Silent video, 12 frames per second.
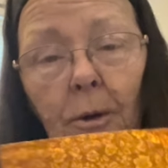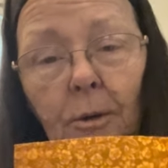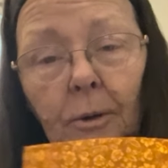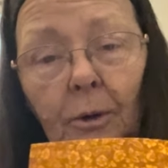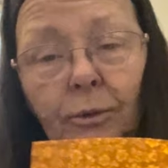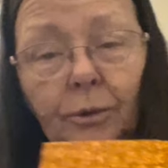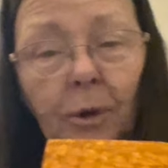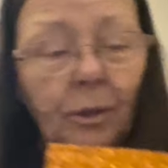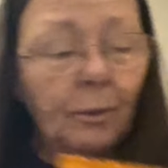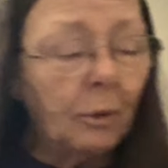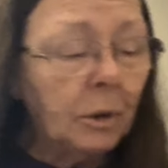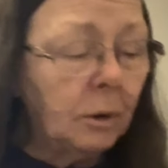There's another
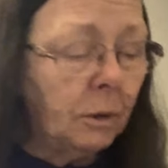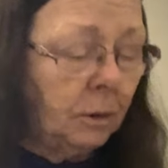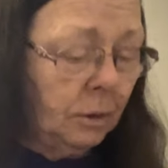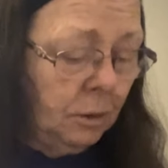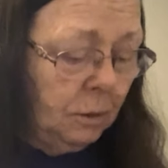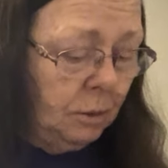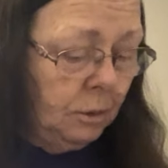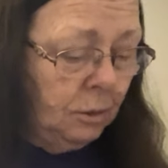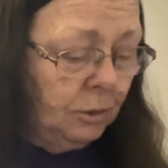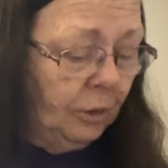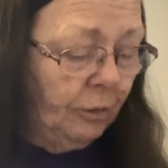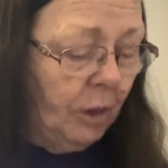one,
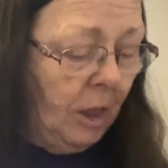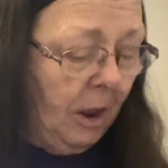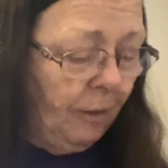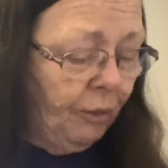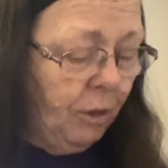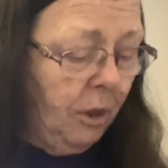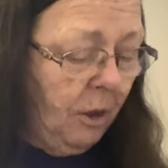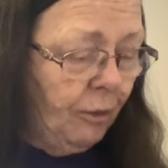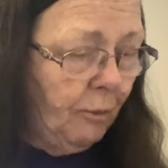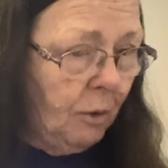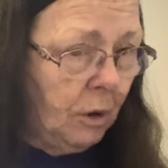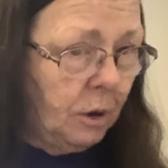just like the other
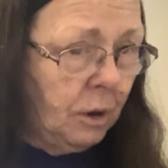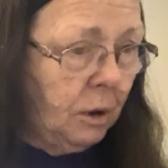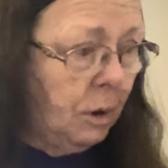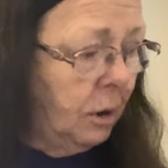one.